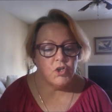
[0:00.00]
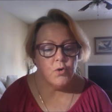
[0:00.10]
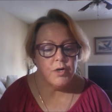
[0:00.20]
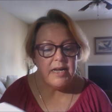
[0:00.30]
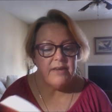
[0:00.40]

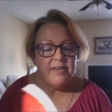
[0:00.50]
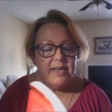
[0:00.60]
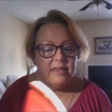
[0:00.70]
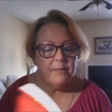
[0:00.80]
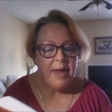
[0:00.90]
Toward
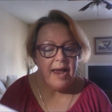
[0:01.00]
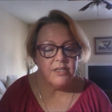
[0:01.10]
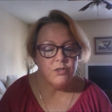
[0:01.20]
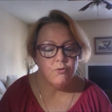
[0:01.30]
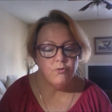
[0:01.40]
evening, the
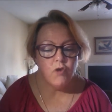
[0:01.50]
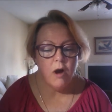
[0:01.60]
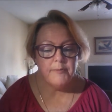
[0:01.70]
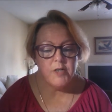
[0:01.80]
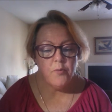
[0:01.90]
pass through
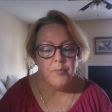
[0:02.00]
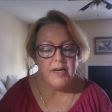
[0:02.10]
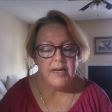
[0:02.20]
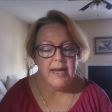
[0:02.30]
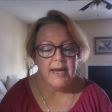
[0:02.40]
dropped
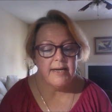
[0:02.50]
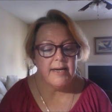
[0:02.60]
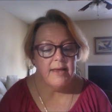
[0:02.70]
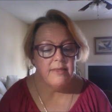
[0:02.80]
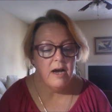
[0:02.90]
open
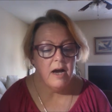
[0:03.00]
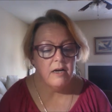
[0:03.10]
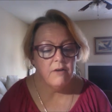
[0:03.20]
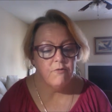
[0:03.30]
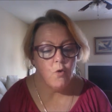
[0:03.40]
again, and the
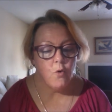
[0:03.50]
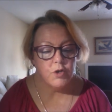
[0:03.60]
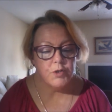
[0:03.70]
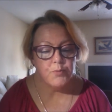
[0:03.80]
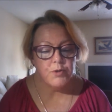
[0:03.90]
hunk of
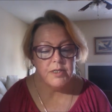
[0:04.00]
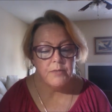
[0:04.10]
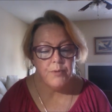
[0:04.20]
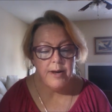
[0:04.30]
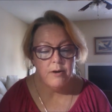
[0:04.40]
coarse
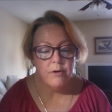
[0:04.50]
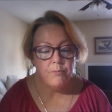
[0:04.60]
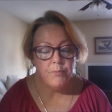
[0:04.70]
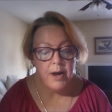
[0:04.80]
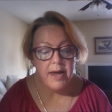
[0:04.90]
prison
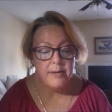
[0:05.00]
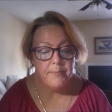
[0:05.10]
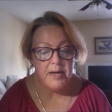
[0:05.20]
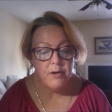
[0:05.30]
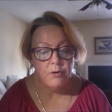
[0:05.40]
bread
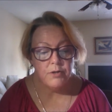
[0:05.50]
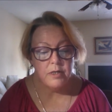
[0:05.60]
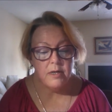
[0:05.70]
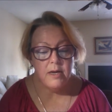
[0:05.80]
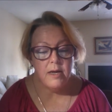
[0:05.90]
appeared.
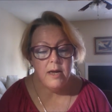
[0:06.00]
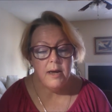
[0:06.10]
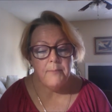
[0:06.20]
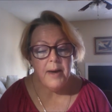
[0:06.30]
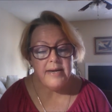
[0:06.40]

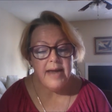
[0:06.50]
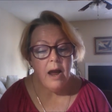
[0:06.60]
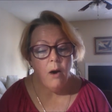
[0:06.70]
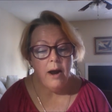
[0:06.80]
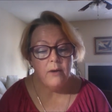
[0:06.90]
By
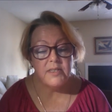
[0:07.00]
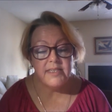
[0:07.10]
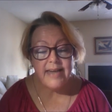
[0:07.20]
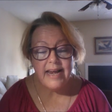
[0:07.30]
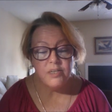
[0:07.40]
now, I was
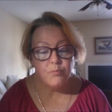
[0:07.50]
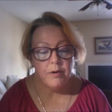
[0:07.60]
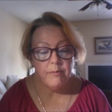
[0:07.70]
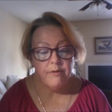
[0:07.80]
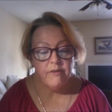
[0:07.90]

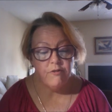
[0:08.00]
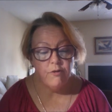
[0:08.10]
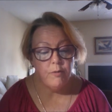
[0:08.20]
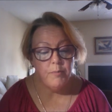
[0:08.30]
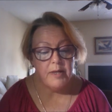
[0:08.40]
desperate for
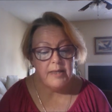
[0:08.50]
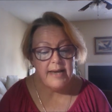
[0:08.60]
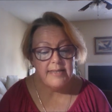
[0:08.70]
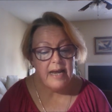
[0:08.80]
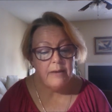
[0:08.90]
food, but
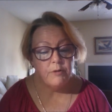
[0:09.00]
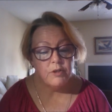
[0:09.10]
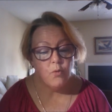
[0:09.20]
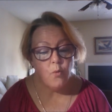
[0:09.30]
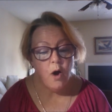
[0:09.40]
less able
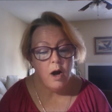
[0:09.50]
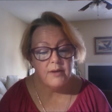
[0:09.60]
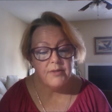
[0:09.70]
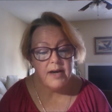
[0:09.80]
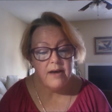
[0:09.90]
to
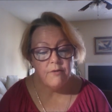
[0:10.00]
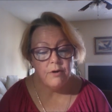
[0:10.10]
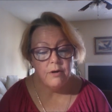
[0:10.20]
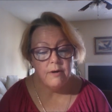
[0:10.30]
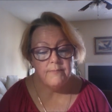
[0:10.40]
walk than
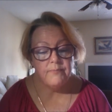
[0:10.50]
ever.